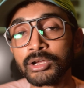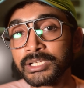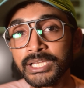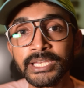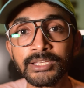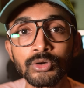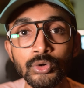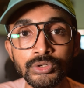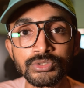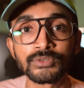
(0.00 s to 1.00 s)
on clearing
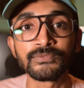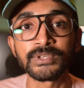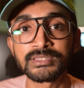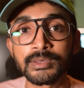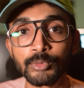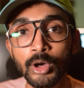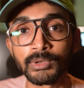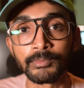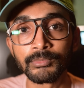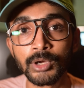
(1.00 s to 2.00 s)
codes to fix the
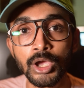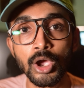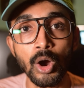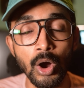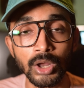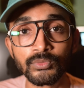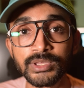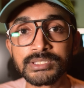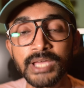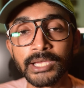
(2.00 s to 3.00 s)
problem.
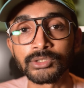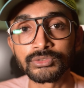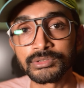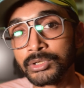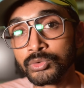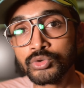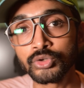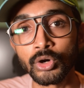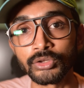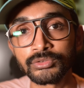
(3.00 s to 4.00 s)
Always diagnose the root
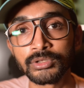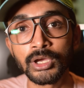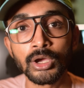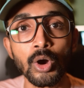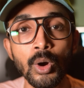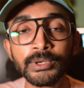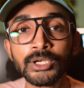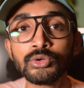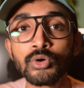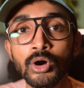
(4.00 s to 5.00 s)
cause.
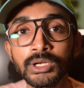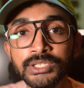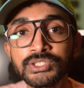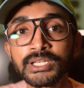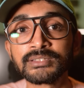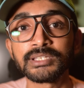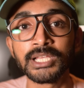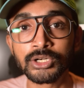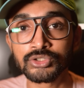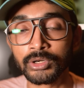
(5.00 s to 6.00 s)
OBD2 only checks
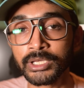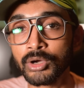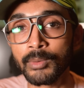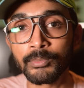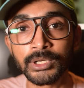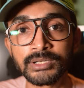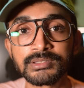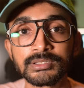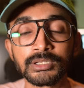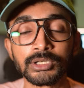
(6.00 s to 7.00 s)
electronic
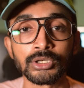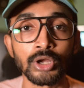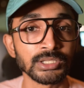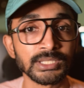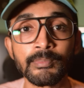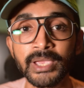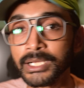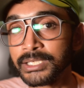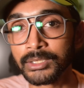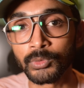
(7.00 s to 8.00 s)
components, not the
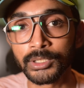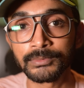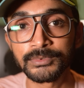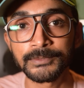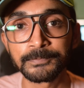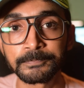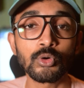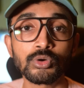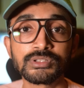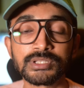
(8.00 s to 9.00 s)
mechanical ones. Some
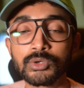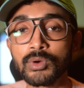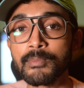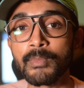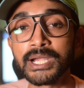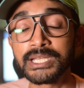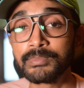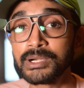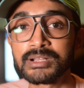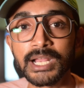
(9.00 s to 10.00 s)
codes require
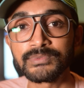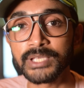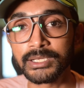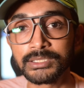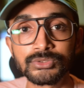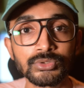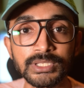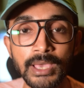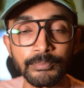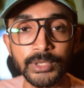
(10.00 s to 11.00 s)
multiple drive cycles to
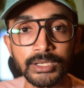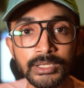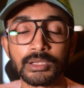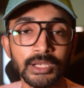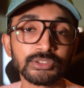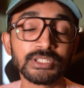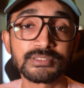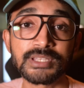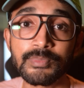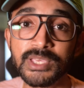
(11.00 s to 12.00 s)
reappear. Now this
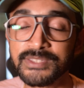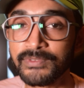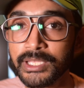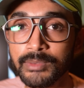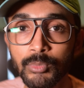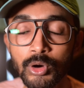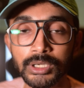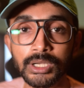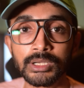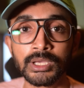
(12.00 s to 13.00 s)
step is very
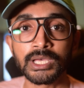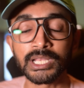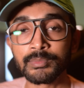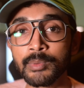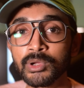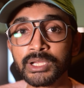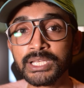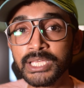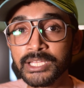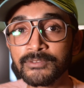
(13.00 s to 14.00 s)
important. Remember,
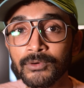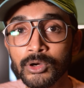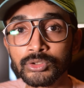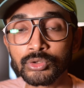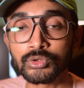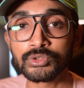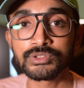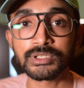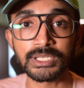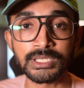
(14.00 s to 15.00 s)
clearing fault
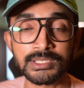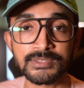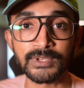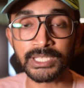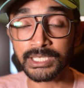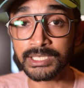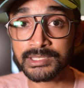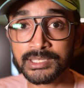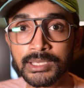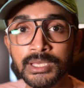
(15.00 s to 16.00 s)
codes is very
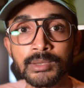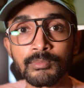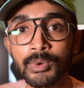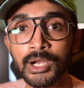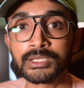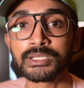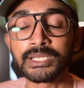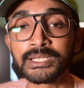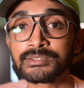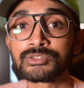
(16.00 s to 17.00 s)
easy, but
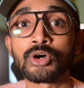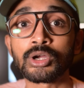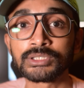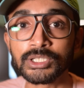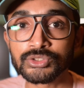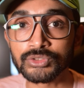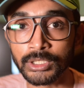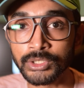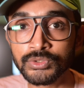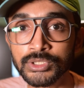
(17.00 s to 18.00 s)
it is not the
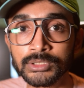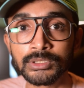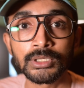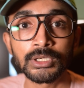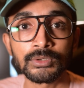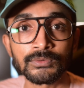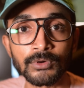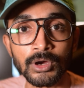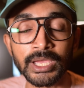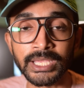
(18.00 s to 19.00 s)
solution
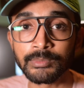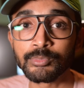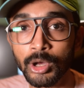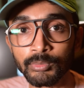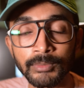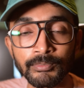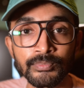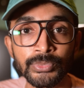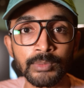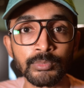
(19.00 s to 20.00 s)
for any problem.
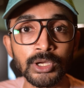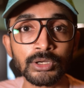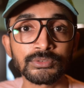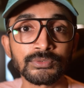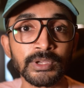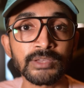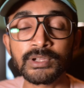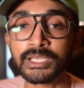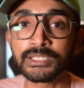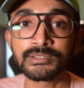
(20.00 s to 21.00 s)
Because
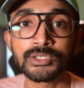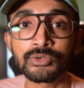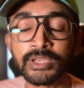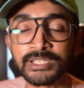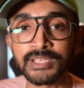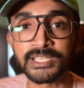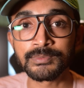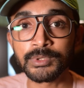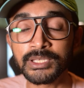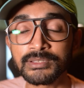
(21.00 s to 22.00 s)
whenever ECU is
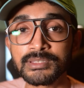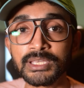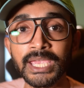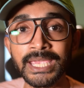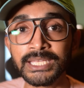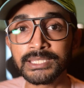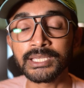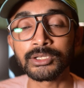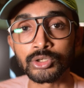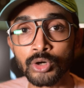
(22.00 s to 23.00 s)
experiencing
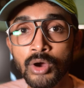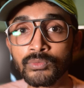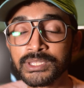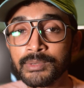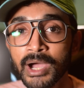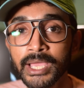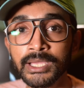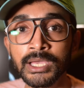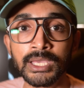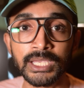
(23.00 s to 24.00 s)
anything wrong with the
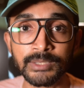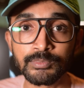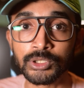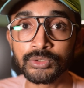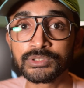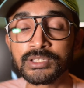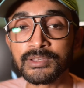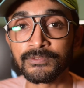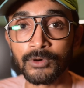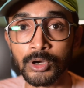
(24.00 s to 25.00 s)
bike, it produces a
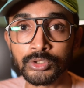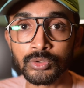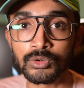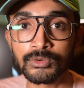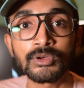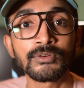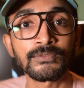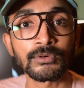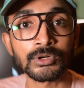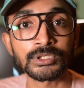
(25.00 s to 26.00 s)
fault code
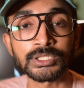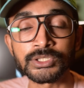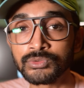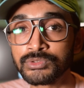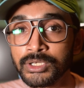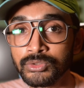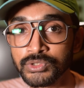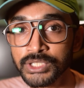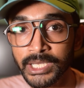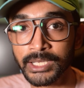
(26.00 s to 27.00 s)
for the user to
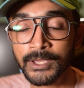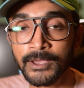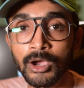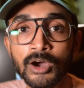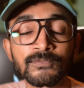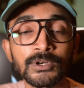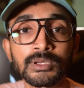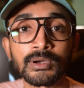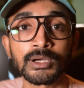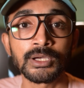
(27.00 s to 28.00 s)
check or for
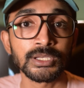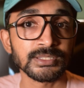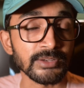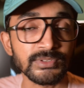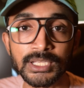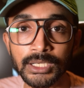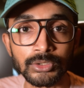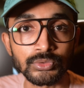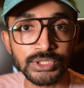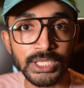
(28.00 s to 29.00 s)
the service center
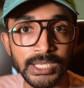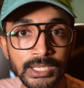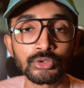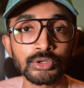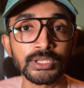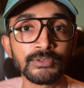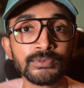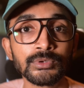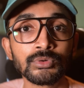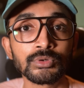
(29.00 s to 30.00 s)
to check. So if
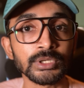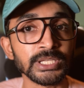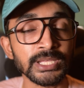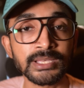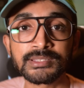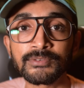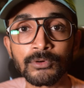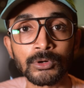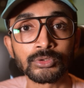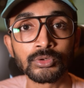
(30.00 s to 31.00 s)
you erase the
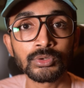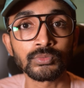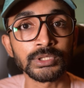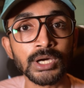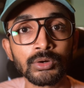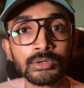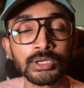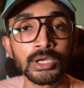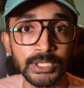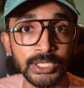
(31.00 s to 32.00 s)
fault code without
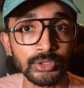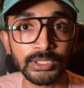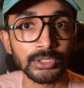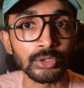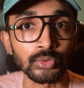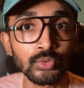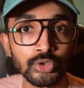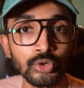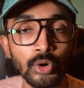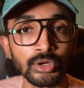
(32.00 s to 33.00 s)
curing the
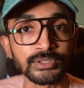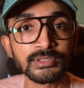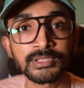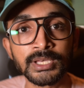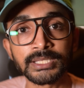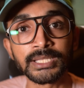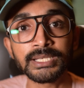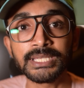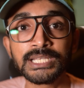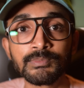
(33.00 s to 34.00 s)
root causes, then
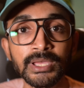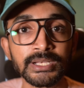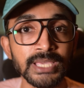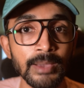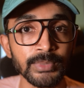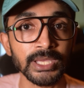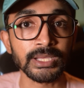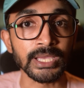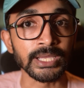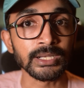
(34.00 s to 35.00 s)
it may reappear
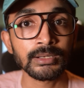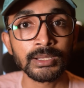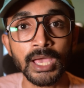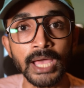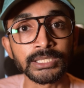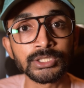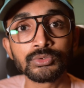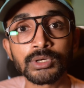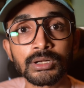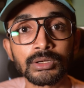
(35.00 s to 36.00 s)
again and
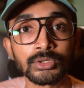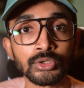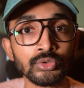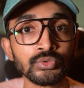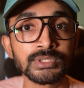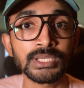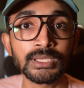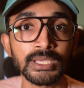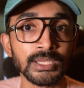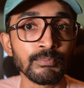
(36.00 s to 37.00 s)
you are losing
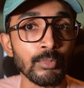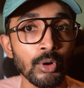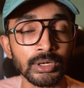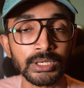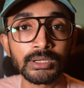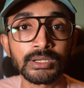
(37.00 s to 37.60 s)
important